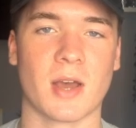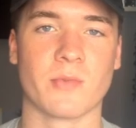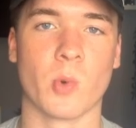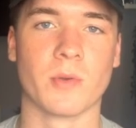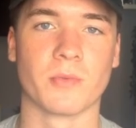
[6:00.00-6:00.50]

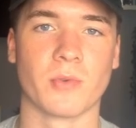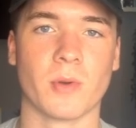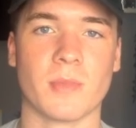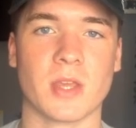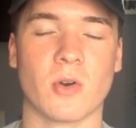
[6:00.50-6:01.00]
one
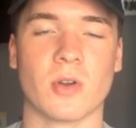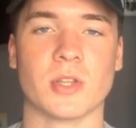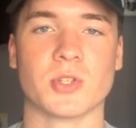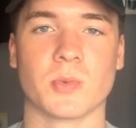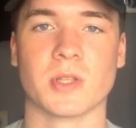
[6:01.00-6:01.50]
from the
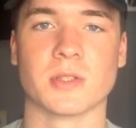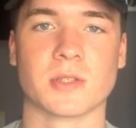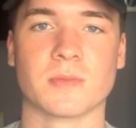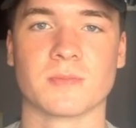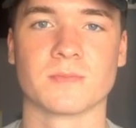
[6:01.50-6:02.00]
orange
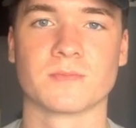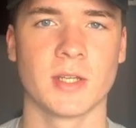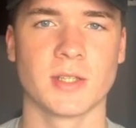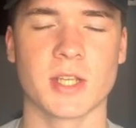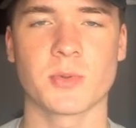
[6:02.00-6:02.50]
ones.
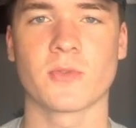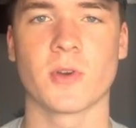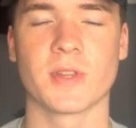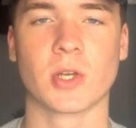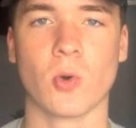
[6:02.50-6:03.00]
Next we've
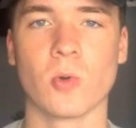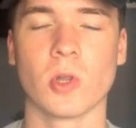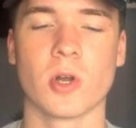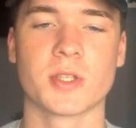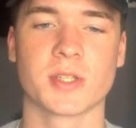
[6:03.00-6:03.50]
got the
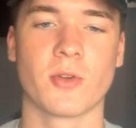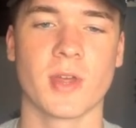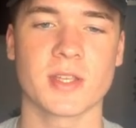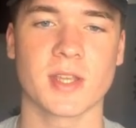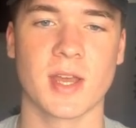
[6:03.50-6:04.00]
goal odds. Now
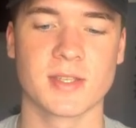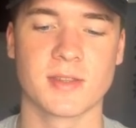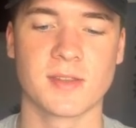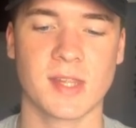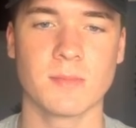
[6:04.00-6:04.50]
this is
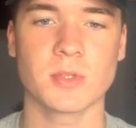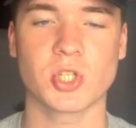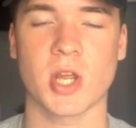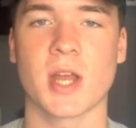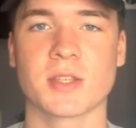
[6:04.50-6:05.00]
the team's
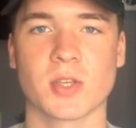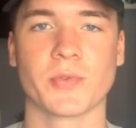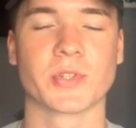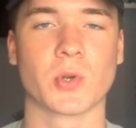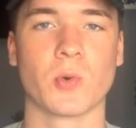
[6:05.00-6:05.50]
chance
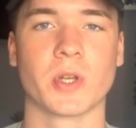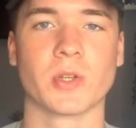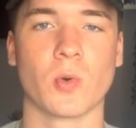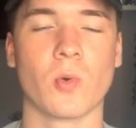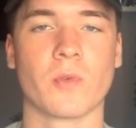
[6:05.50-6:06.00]
of
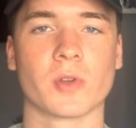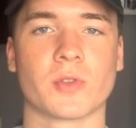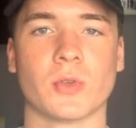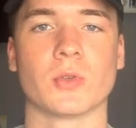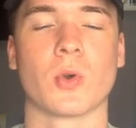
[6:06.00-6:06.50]
scoring over
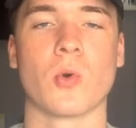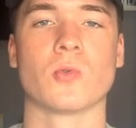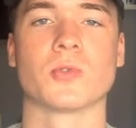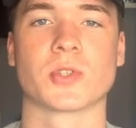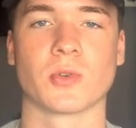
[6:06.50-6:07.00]
2
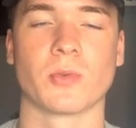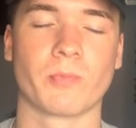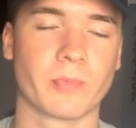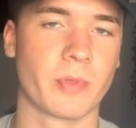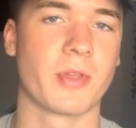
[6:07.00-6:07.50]
goals, so
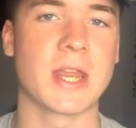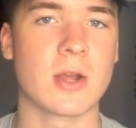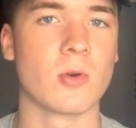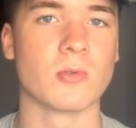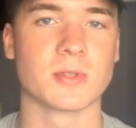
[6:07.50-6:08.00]
3
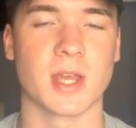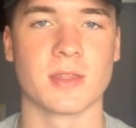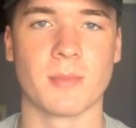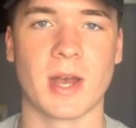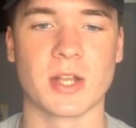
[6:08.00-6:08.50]
goals
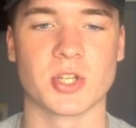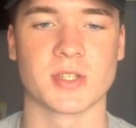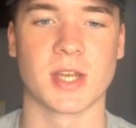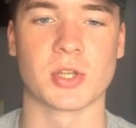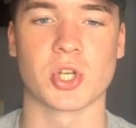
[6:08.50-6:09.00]
in the match
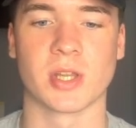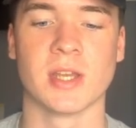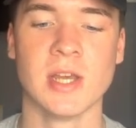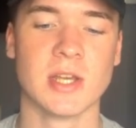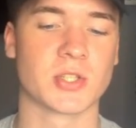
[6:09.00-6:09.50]
essentially.
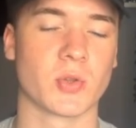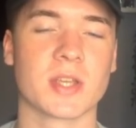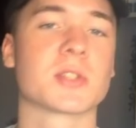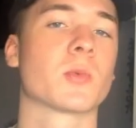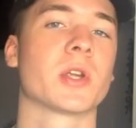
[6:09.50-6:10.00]
So
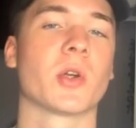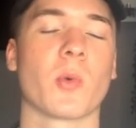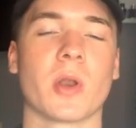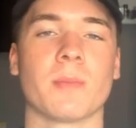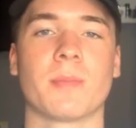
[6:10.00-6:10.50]
this is where you're
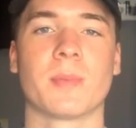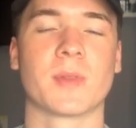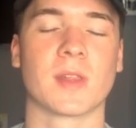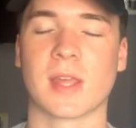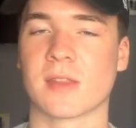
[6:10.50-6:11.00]
wanting
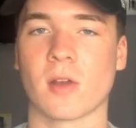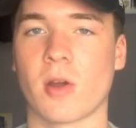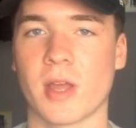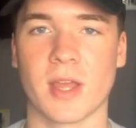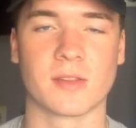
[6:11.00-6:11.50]
to get
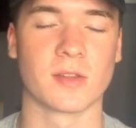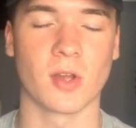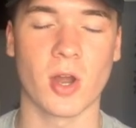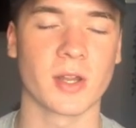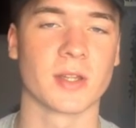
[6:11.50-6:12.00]
to
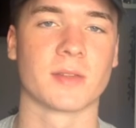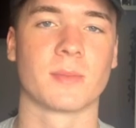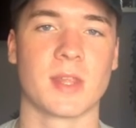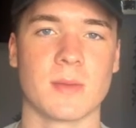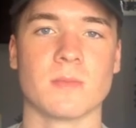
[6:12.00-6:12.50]
target
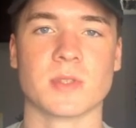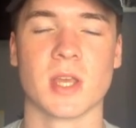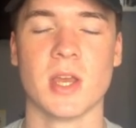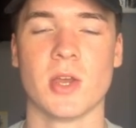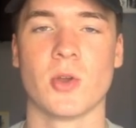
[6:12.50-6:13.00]
teams
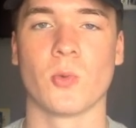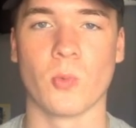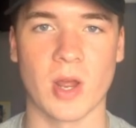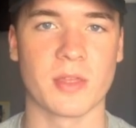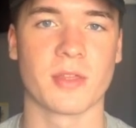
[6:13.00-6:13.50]

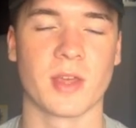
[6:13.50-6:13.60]
with